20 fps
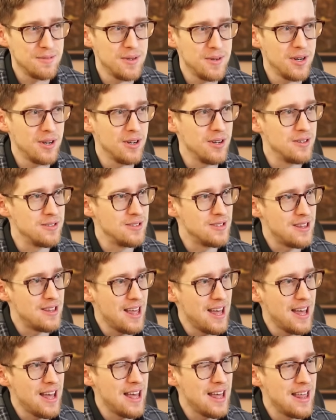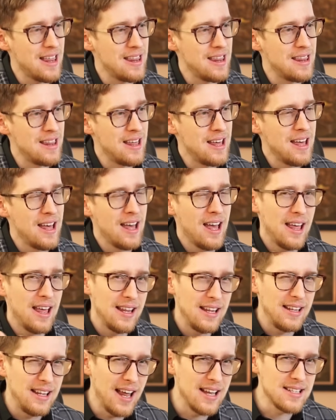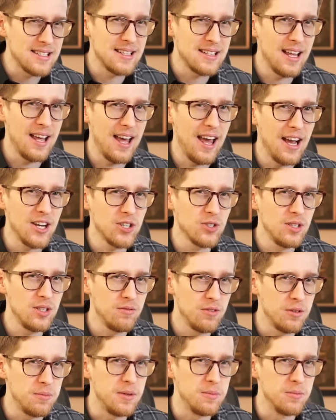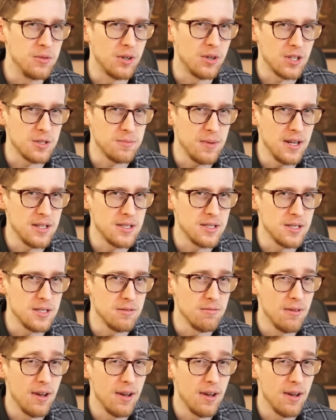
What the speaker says: because then Tesla actually would be more expensive.